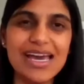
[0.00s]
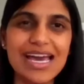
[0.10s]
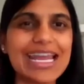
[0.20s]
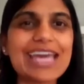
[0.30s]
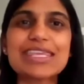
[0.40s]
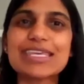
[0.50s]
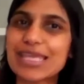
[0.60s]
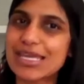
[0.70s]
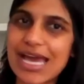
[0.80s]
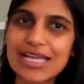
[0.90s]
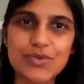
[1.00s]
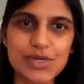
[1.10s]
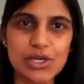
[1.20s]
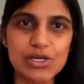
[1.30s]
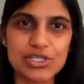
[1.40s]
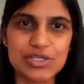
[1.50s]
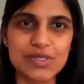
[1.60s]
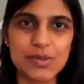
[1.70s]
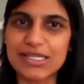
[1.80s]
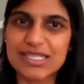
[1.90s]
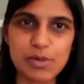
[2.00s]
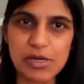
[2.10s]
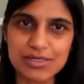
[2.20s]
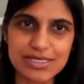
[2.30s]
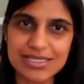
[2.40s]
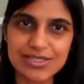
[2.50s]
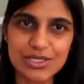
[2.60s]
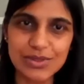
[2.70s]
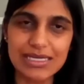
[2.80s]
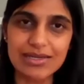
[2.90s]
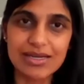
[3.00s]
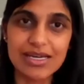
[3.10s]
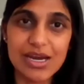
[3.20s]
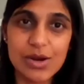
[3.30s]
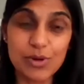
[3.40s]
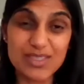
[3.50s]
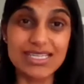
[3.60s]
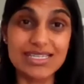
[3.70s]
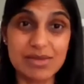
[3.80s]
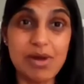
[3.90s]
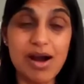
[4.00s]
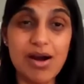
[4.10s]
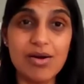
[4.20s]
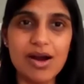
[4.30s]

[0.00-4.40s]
And I think that as radiologists who are experienced in doing prostate MR,